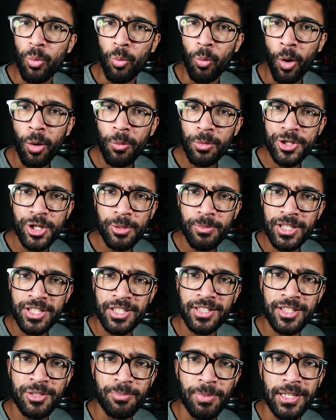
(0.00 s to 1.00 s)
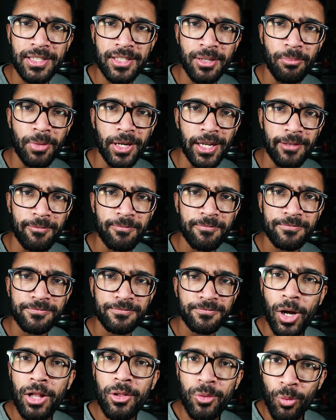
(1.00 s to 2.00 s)
What would you measure the speed to be?
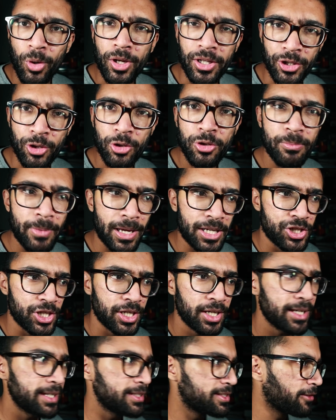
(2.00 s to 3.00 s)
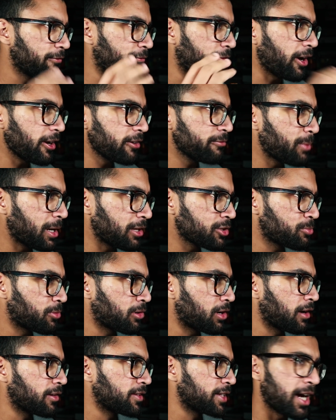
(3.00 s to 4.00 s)
Well, what you'd measure is the 5 miles
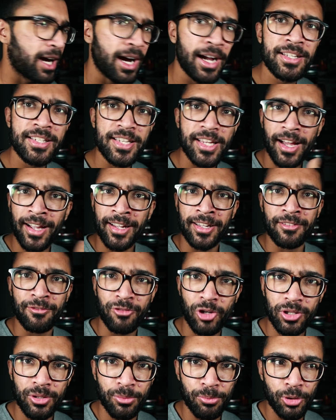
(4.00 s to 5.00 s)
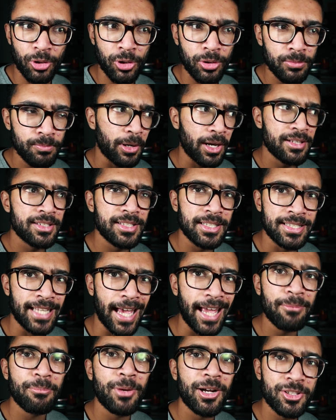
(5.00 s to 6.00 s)
per hour that I say I can throw the ball, plus the
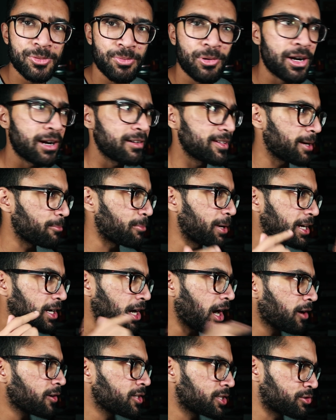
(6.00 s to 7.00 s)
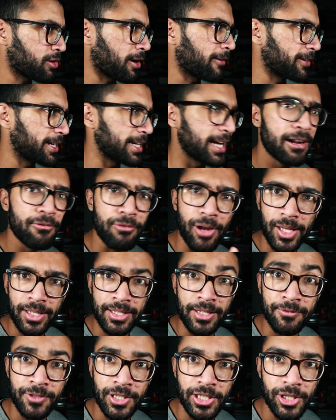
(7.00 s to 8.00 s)
10 miles per hour that my car is traveling at
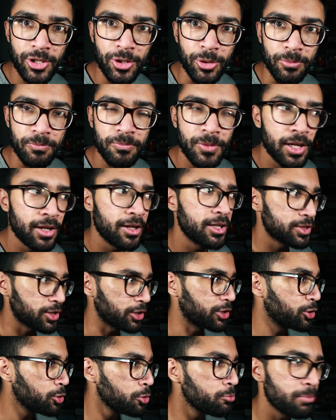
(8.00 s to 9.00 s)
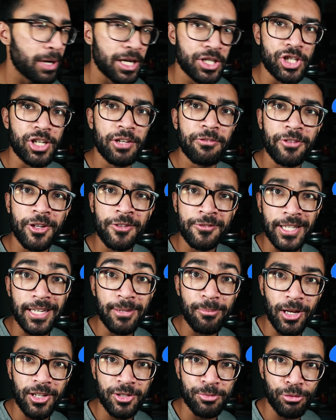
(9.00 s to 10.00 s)
relative to you. So you'd measure
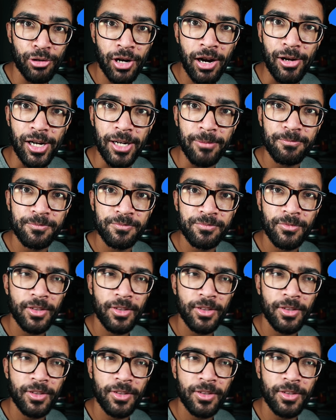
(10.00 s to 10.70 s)
15 miles per hour.